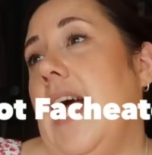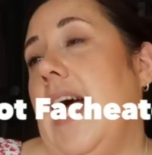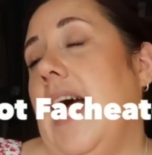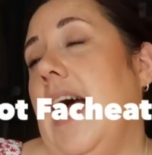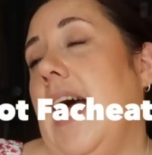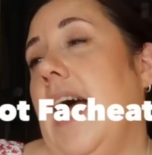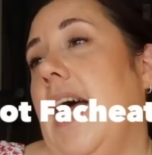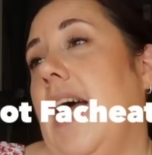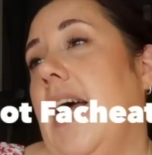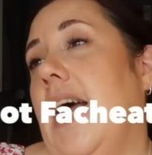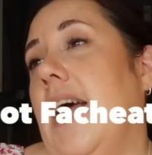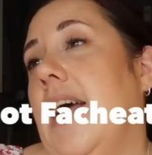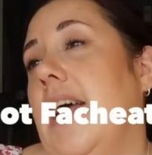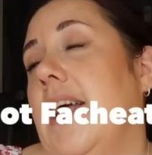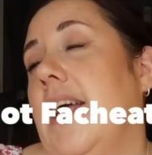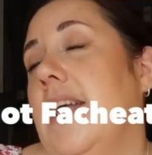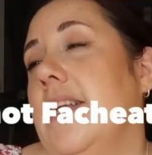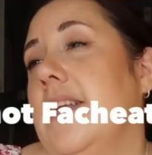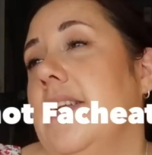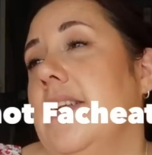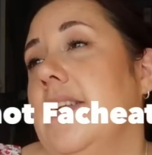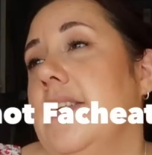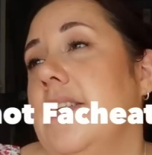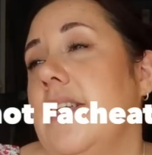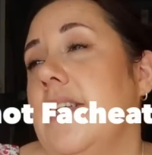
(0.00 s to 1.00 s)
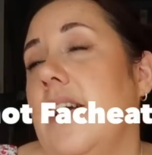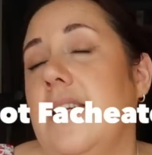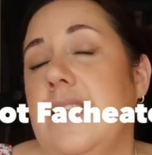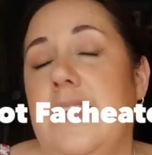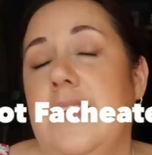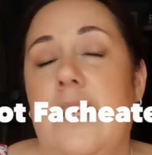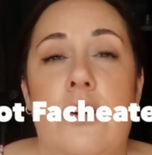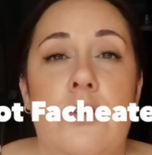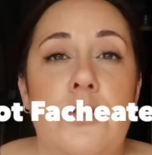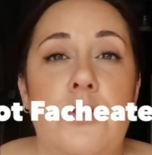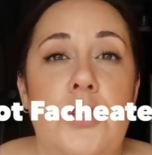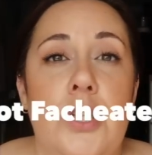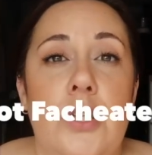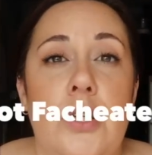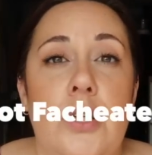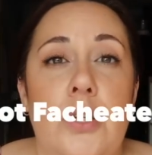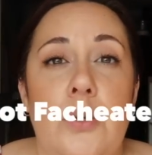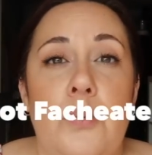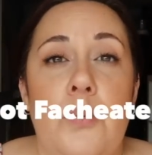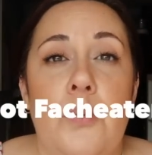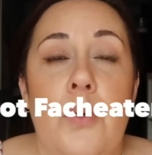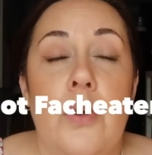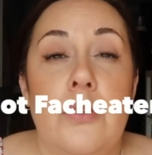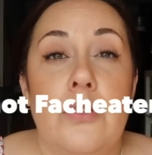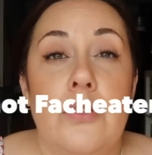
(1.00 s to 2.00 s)
and I said I'll
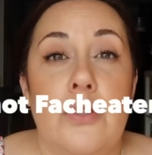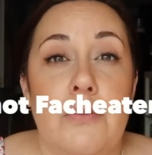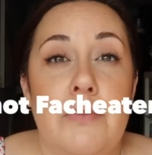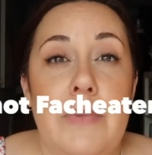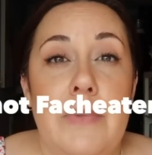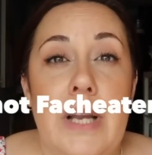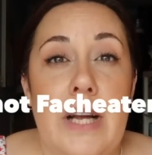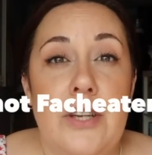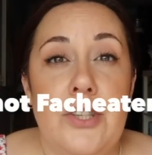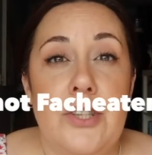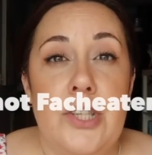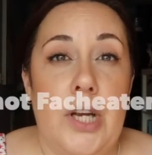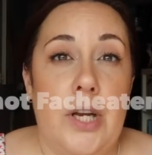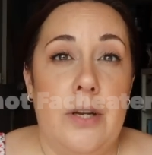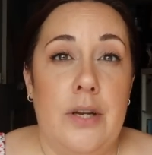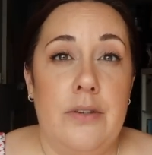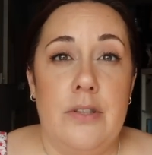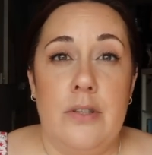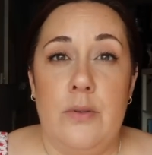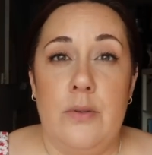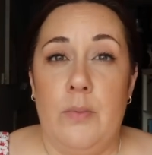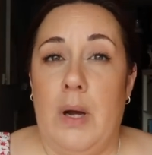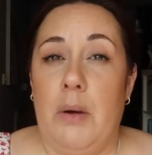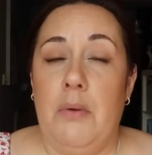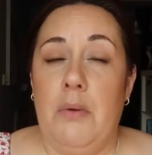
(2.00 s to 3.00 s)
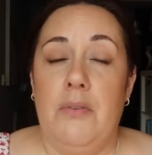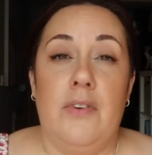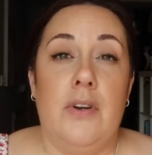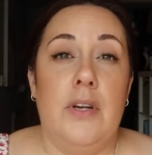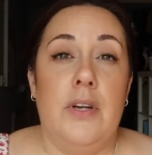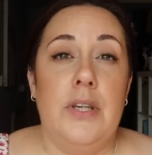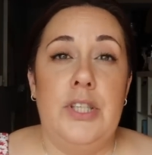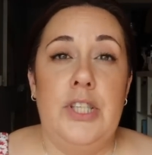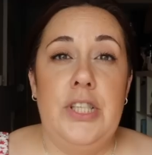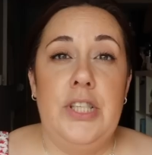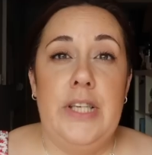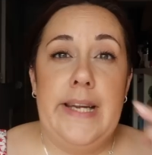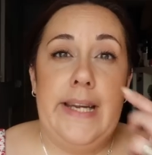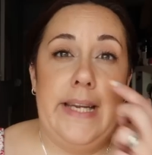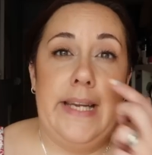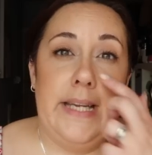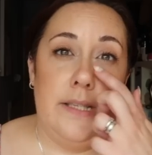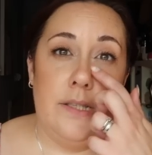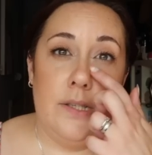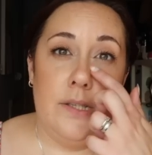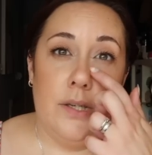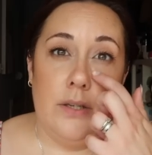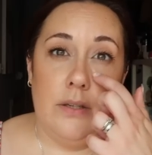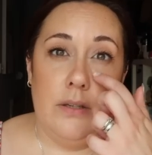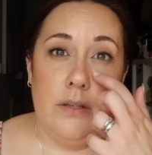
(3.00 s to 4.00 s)
do some nachos as well with like
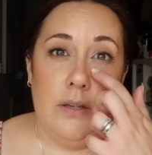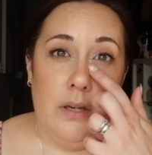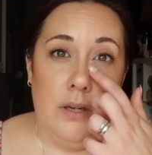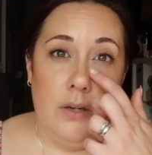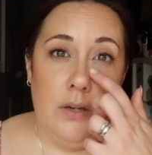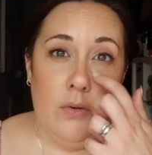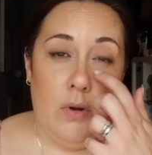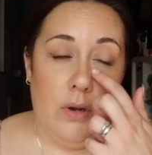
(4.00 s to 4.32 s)
cheese and